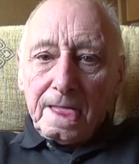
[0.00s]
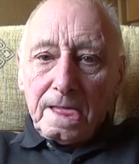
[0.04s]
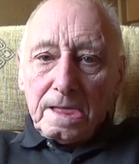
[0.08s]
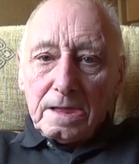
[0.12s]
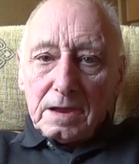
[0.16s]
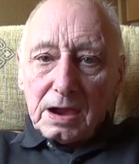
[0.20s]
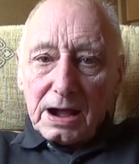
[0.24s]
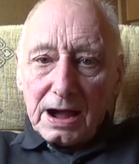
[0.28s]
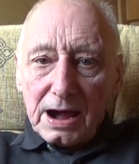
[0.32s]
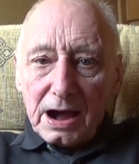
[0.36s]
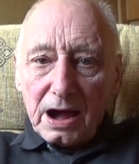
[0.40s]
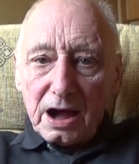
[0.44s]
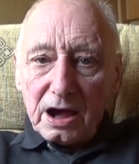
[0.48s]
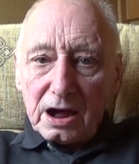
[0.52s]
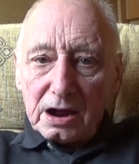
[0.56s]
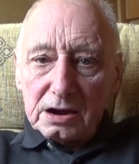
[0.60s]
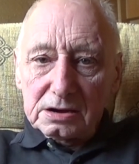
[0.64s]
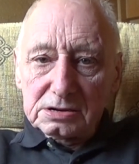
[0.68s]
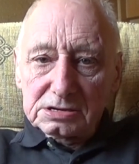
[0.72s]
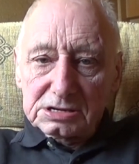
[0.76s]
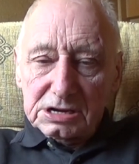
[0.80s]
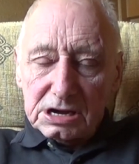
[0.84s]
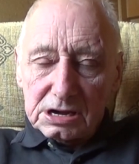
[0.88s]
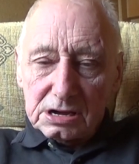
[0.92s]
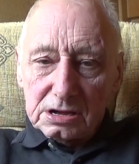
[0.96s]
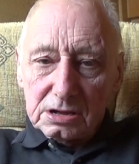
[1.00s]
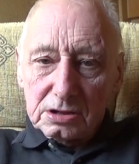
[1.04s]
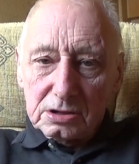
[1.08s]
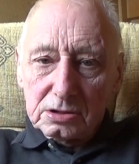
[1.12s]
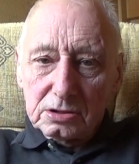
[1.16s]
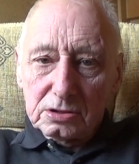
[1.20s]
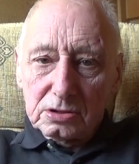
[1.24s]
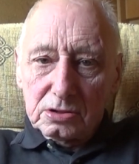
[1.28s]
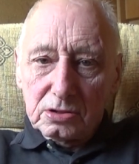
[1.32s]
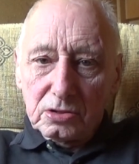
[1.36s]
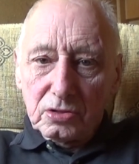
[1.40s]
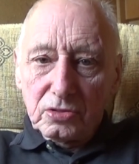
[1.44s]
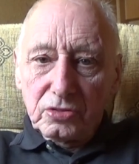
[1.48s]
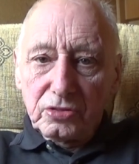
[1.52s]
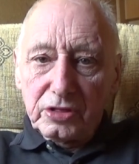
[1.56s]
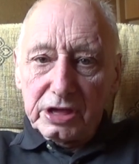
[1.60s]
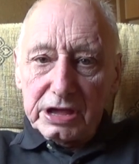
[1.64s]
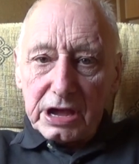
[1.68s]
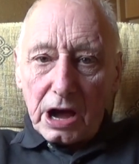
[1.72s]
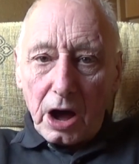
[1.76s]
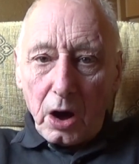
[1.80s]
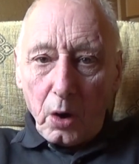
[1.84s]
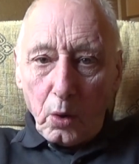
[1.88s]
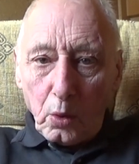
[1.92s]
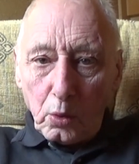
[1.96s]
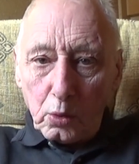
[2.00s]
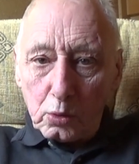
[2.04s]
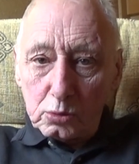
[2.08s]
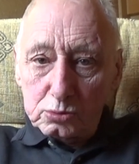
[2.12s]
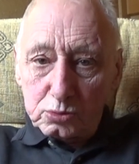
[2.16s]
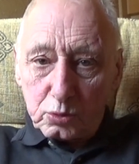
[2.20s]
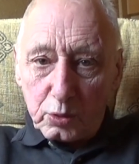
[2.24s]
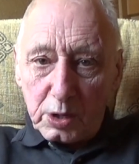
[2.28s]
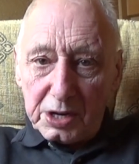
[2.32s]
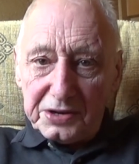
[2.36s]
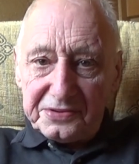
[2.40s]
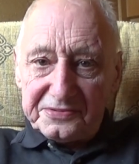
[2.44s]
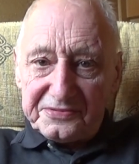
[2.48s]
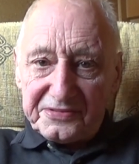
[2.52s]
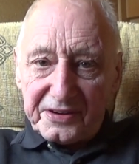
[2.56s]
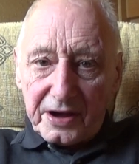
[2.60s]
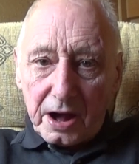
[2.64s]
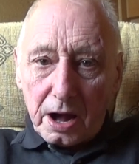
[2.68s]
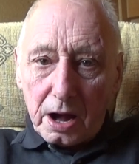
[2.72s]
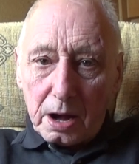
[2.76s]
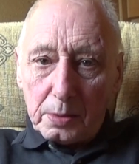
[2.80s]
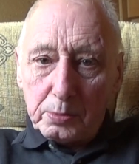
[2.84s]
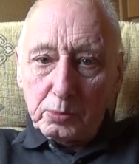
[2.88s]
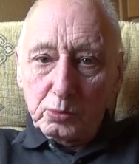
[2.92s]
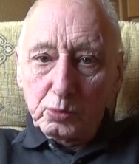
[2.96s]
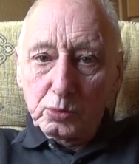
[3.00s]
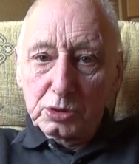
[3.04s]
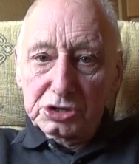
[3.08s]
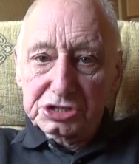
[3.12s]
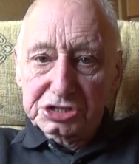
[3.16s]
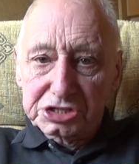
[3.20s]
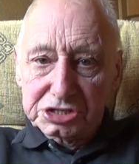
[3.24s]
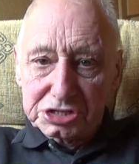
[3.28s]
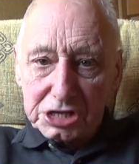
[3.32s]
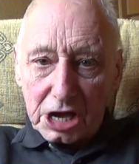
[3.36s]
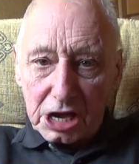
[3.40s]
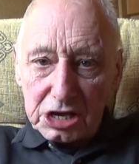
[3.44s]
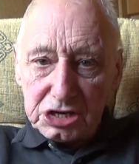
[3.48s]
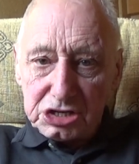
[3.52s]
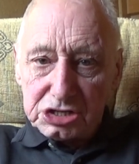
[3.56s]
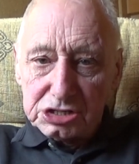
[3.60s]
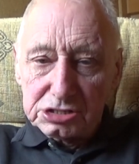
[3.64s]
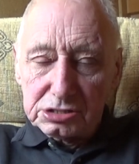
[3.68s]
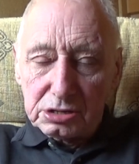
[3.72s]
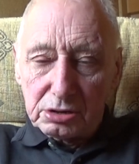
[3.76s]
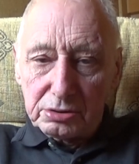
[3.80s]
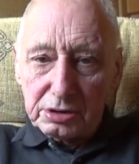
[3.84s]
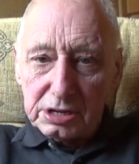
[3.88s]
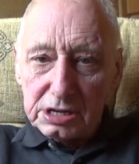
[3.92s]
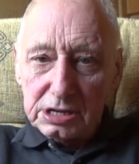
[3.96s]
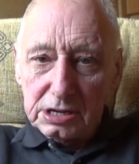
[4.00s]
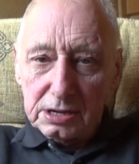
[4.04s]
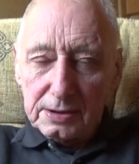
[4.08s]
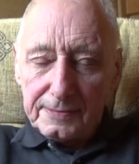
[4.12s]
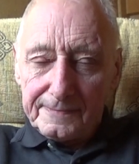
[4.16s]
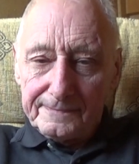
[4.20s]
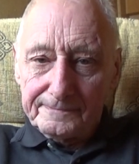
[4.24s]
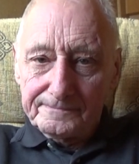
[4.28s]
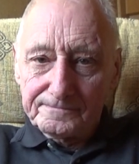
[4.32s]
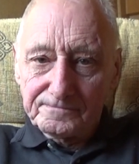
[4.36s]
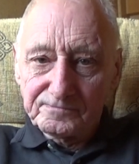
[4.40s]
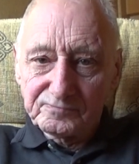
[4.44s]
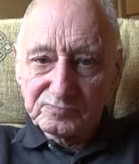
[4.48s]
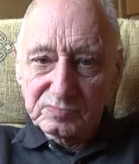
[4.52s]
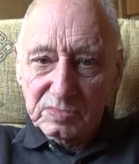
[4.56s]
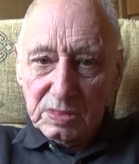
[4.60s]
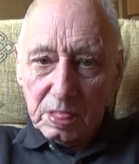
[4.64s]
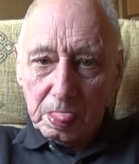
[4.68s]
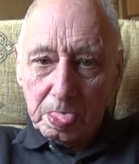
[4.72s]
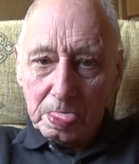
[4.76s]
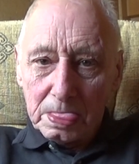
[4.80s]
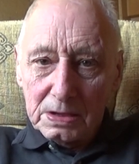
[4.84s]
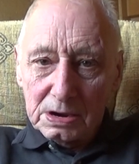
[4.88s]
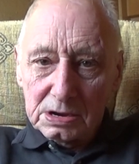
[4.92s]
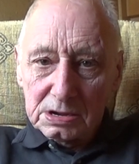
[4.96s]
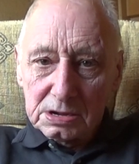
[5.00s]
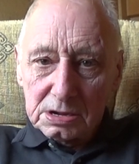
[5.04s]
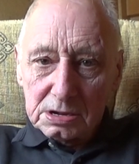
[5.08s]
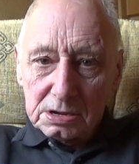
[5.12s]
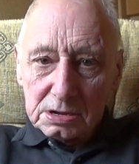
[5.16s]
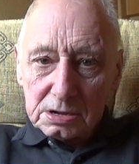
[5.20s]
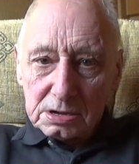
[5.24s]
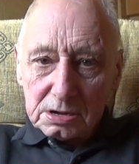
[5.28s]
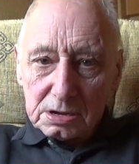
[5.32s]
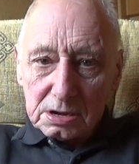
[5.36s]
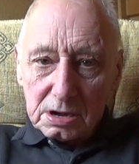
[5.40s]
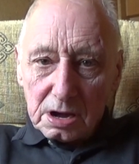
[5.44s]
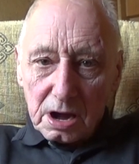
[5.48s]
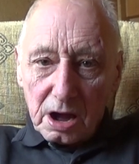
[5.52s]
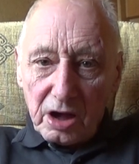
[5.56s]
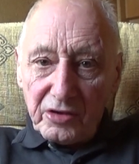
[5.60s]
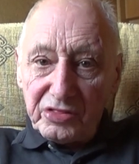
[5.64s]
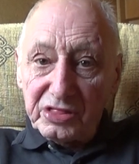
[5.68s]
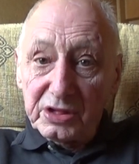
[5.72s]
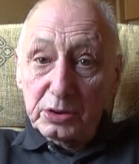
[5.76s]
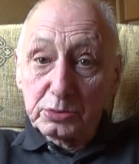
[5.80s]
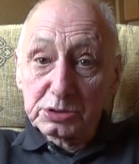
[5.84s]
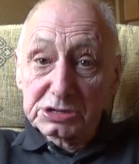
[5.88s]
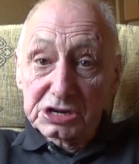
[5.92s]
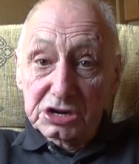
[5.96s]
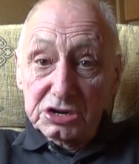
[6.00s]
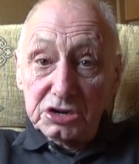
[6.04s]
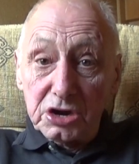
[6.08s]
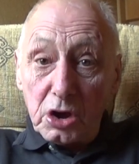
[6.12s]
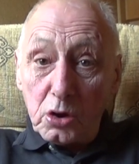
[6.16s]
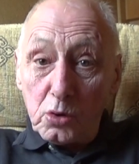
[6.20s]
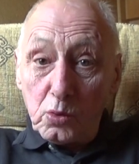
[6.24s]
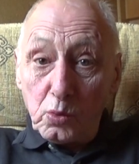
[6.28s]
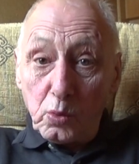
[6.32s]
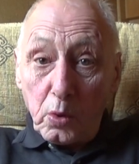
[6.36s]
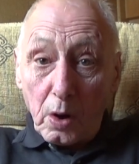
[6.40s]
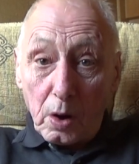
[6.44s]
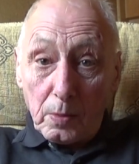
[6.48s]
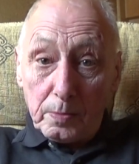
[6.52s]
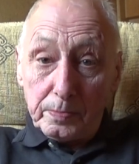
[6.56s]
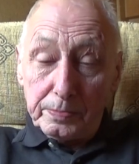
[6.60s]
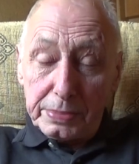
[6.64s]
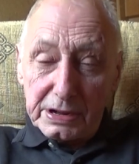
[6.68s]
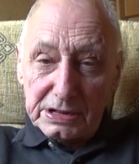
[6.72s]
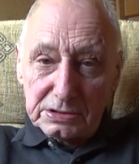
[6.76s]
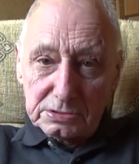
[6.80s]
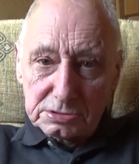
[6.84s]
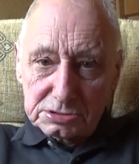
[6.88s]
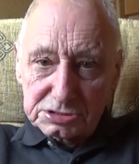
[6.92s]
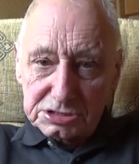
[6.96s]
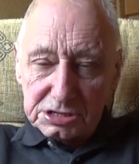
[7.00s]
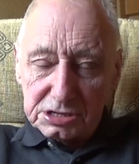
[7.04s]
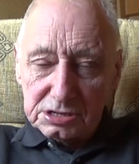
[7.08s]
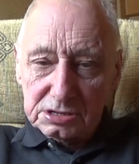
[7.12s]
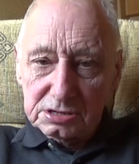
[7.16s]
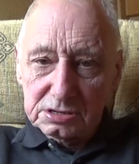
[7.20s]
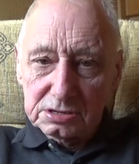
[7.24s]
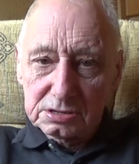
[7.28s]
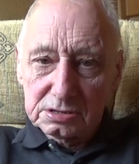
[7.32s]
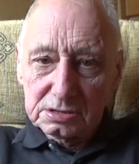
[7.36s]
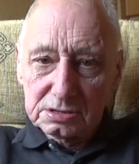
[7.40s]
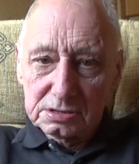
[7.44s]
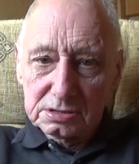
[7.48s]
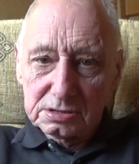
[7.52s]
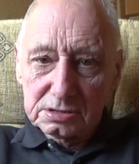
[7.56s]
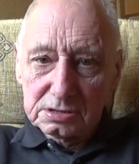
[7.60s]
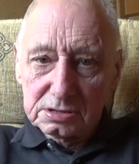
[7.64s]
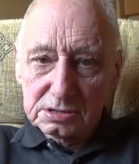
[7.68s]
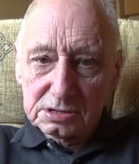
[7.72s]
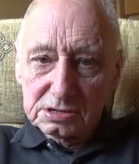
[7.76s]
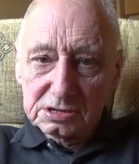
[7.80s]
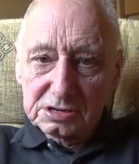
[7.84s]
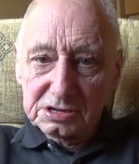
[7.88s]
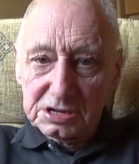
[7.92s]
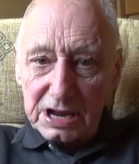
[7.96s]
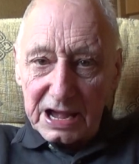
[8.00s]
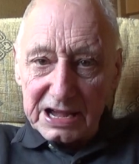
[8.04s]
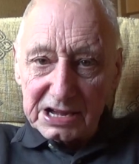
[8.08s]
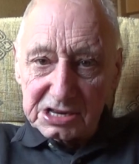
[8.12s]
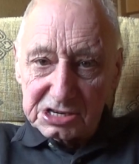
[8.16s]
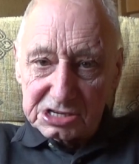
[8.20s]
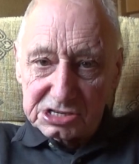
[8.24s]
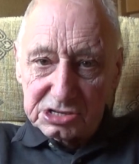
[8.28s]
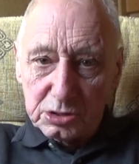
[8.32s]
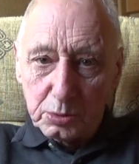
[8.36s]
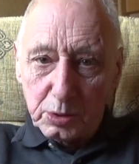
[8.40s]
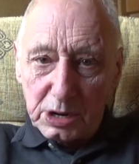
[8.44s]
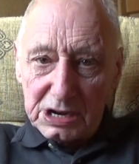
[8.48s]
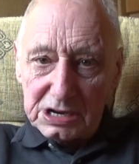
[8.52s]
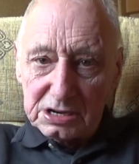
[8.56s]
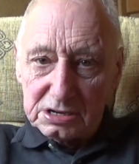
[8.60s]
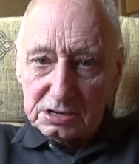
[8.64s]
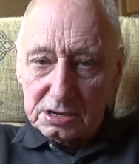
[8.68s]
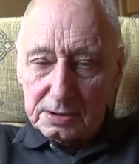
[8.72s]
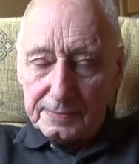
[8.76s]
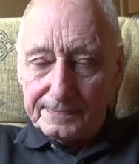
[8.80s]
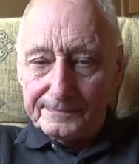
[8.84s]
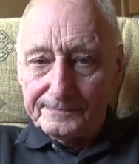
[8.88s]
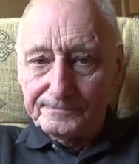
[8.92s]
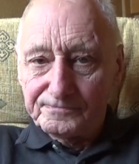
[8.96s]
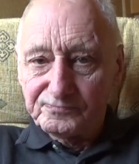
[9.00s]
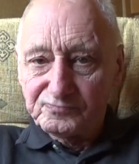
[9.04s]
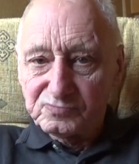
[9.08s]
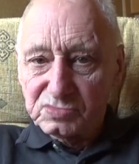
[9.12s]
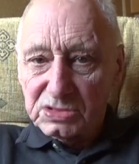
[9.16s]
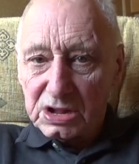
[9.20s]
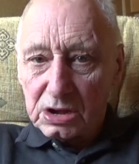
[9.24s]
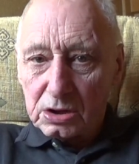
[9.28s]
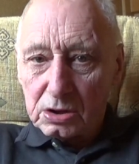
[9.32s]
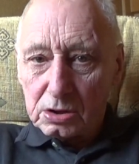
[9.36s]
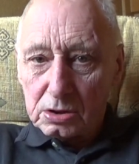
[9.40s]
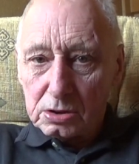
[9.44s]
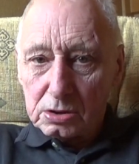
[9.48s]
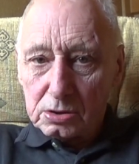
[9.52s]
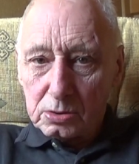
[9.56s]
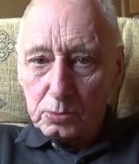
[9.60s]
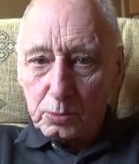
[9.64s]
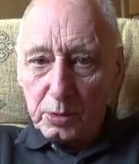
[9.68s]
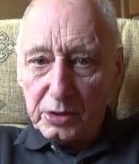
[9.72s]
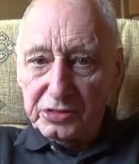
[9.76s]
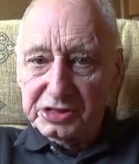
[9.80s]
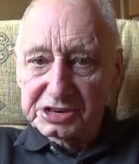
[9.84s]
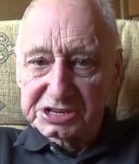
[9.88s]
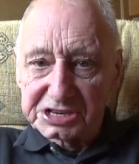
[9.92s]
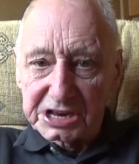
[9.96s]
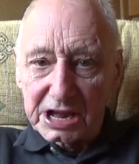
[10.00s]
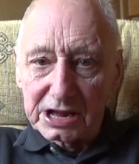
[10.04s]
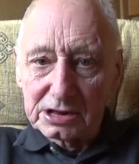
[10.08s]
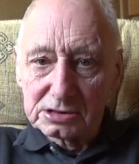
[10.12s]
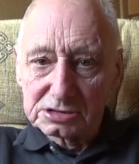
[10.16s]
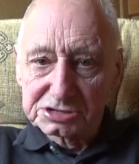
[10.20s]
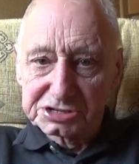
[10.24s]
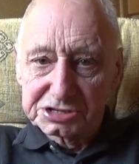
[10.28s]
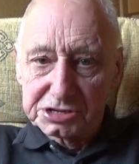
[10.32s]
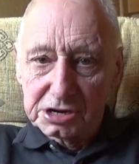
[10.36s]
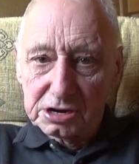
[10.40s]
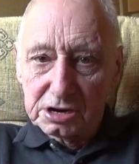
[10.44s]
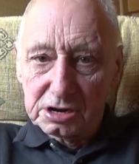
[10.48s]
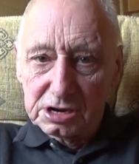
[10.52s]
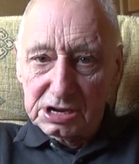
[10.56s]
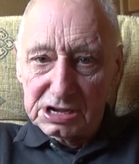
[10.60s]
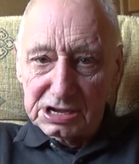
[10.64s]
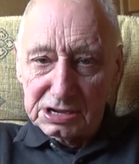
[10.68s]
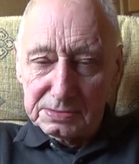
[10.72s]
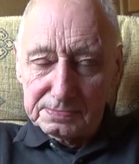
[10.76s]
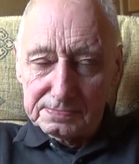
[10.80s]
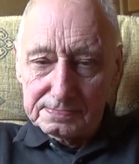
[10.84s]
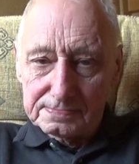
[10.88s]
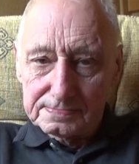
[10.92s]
and the old wind farm was stationary and there was a new one built next to it with the sails turning.